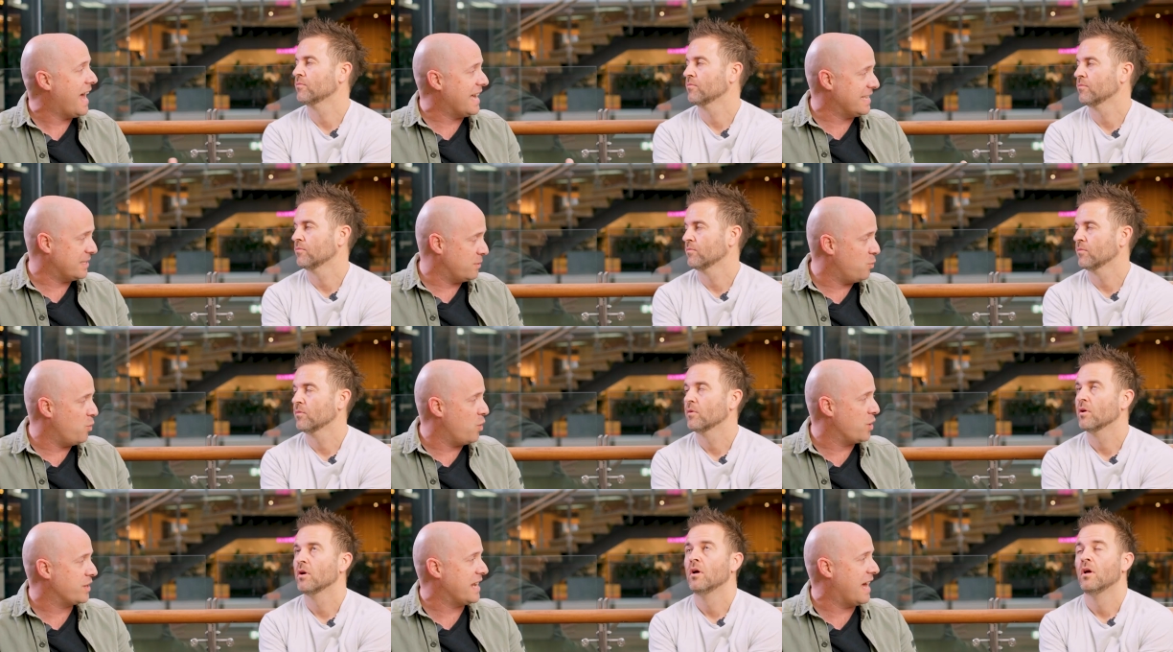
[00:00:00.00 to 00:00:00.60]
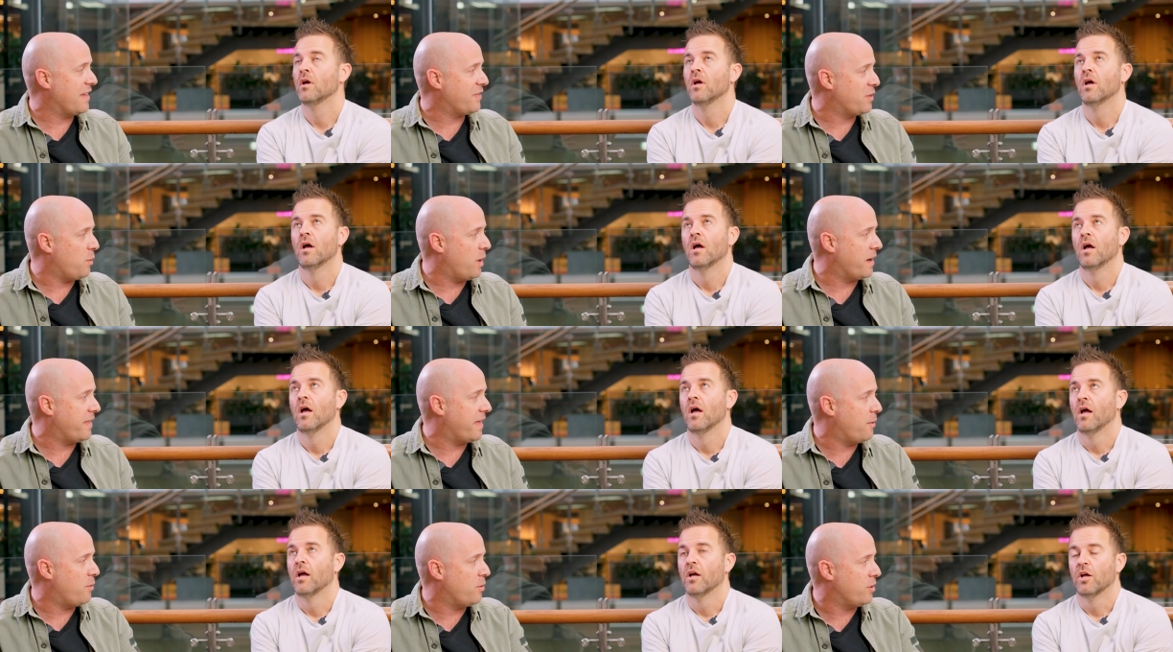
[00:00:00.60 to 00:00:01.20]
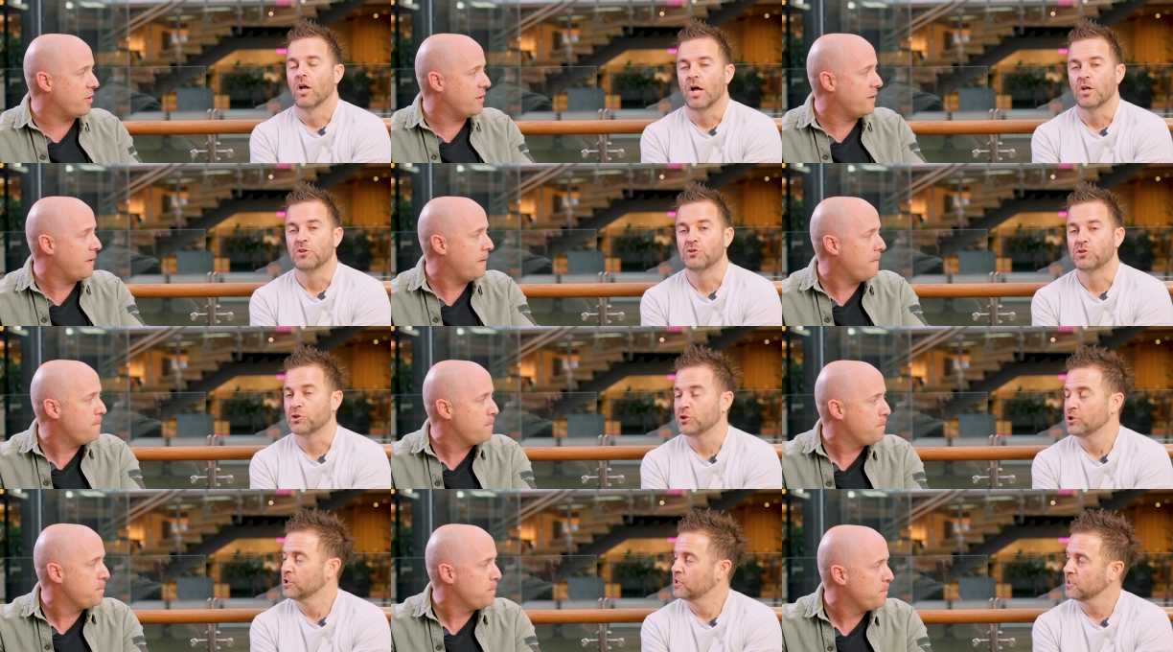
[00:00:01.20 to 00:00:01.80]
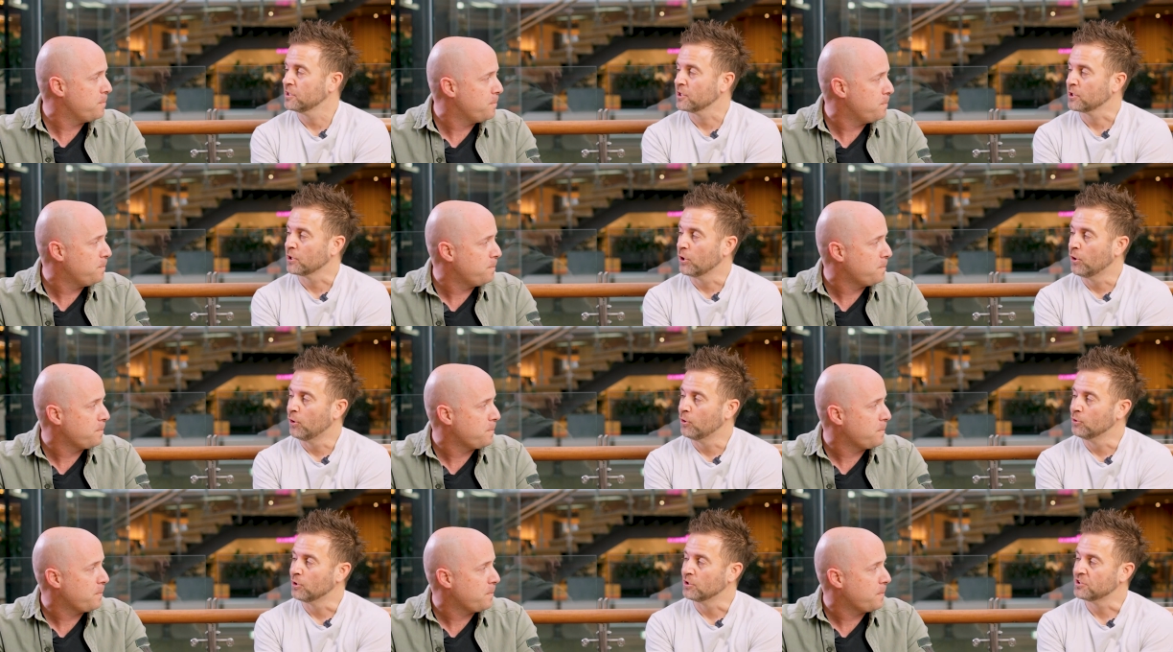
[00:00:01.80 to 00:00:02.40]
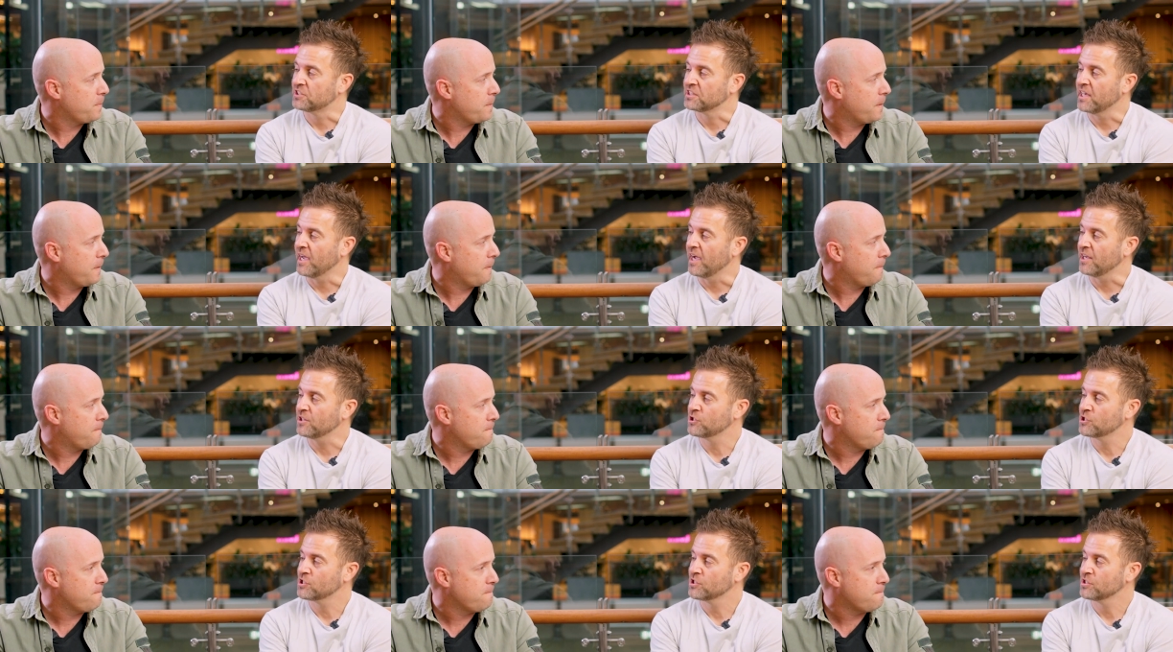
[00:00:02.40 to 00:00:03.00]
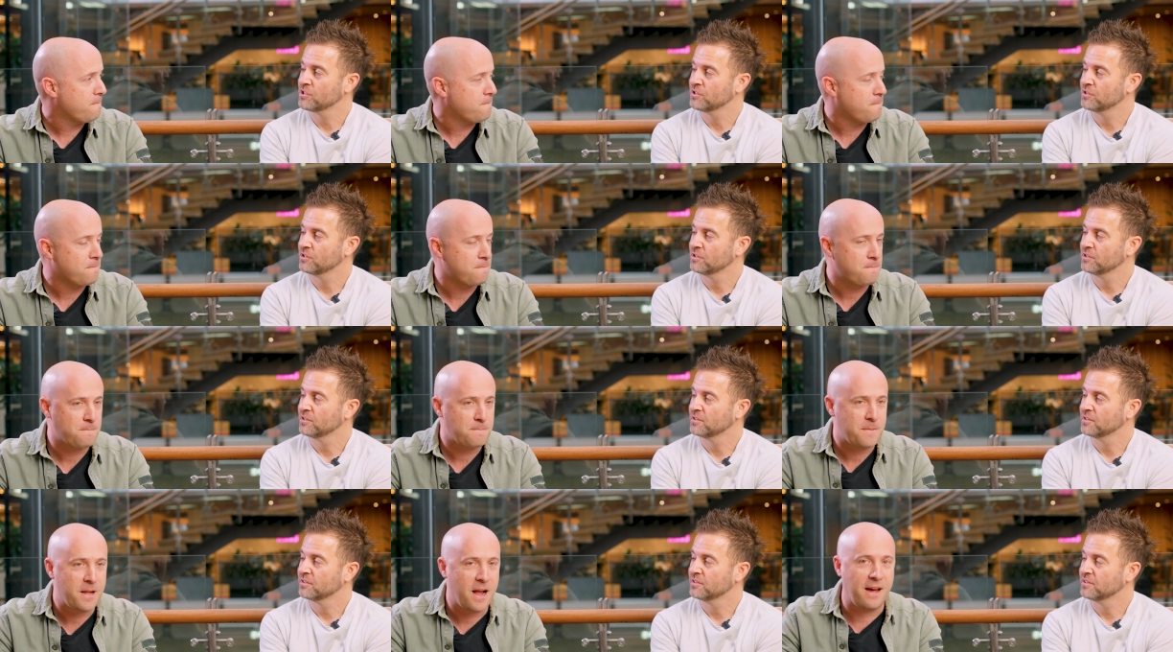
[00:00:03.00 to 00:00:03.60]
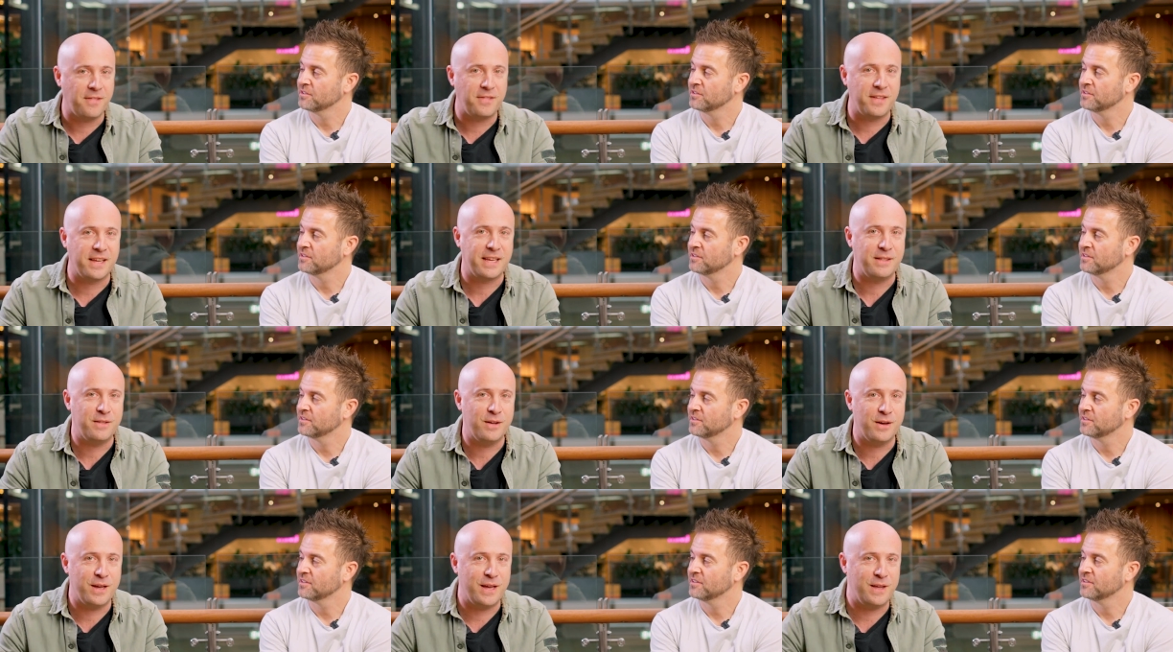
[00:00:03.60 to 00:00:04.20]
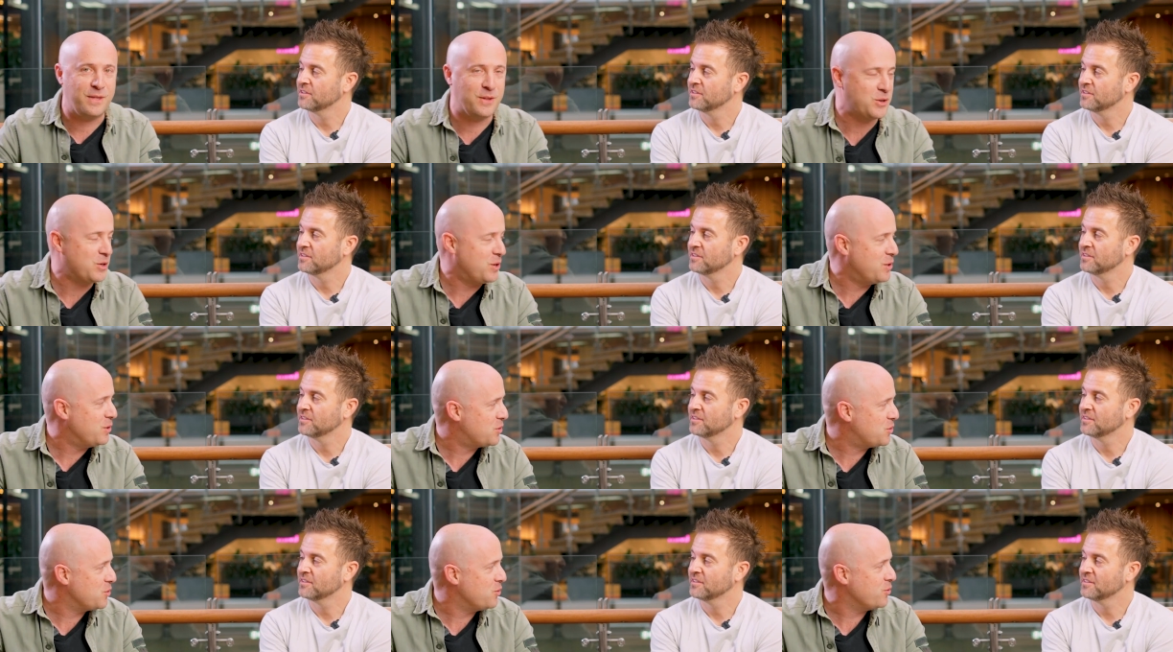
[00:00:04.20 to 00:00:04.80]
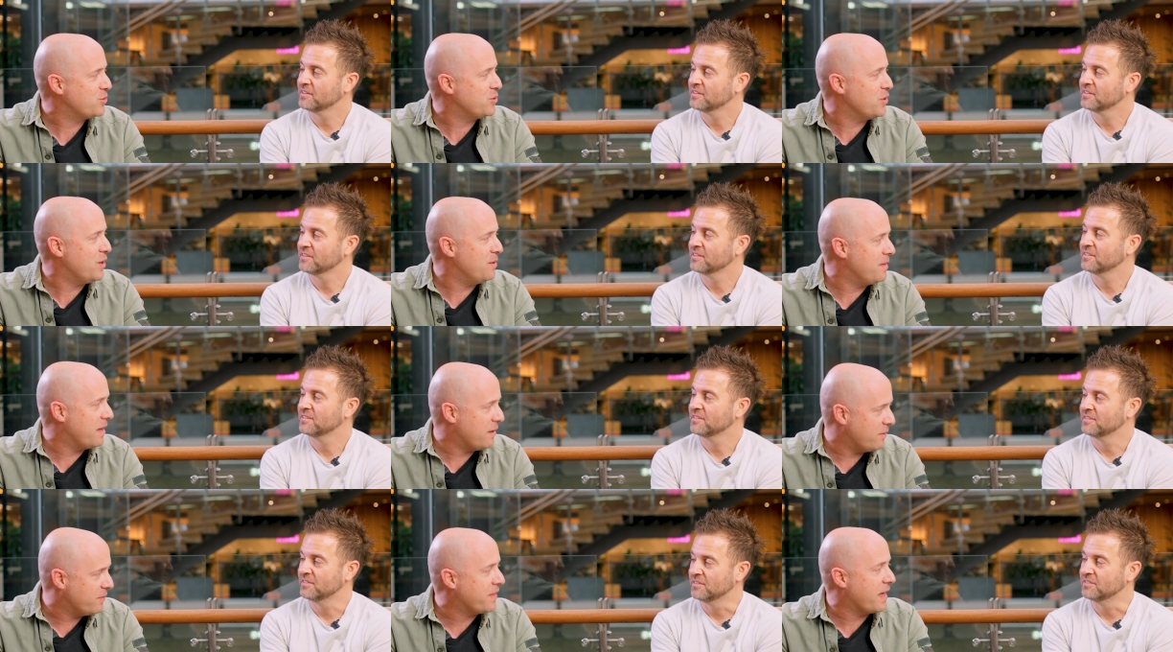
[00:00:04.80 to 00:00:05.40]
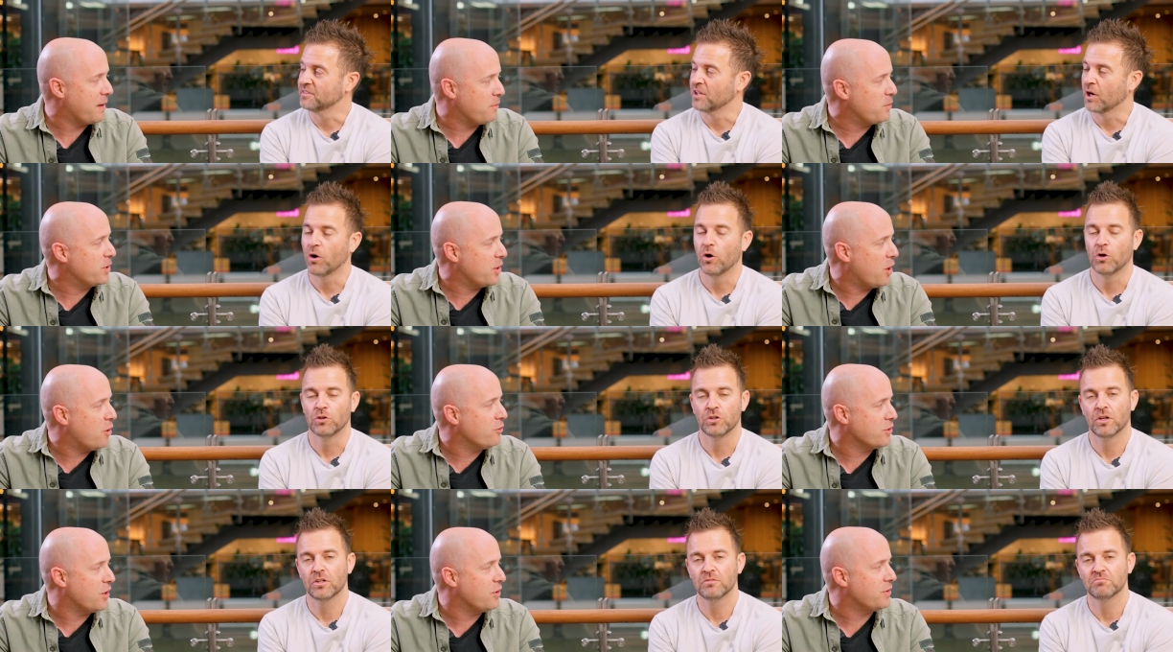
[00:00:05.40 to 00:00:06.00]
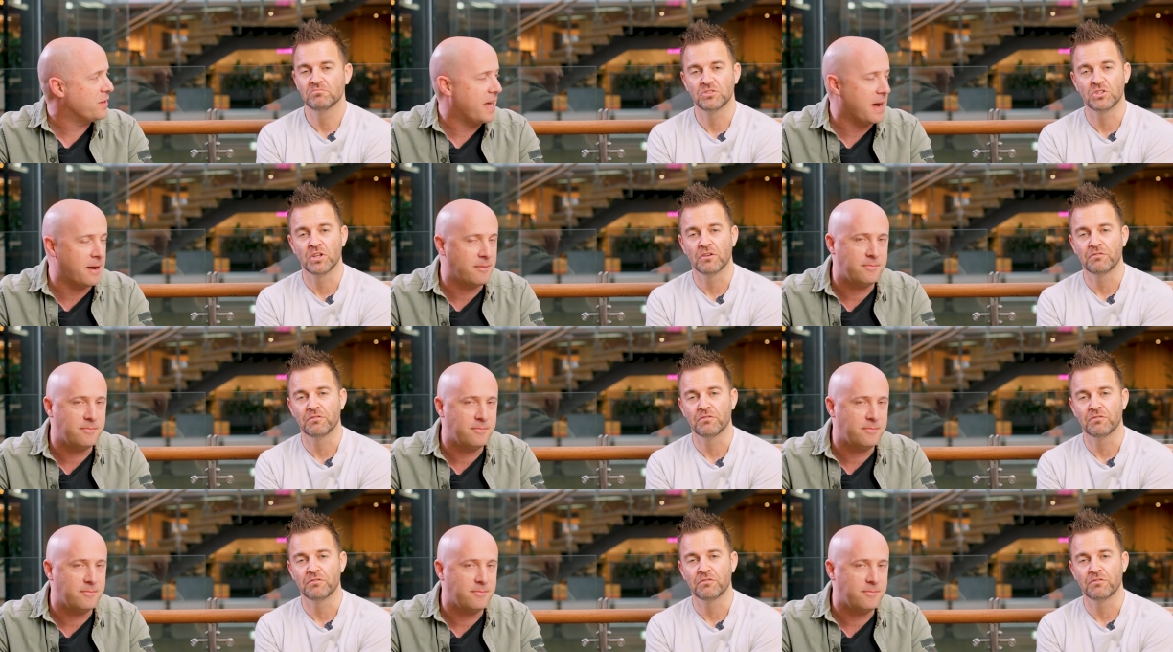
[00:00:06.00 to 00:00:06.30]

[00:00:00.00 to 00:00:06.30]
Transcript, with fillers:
Speaker 1: hasn't worked out the way they wanted.
Speaker 2: And so you think they're going to hold on to Catch?
Speaker 1: I think in the in the in the short term they'll they will hold
Speaker 2: on. on. It's yeah.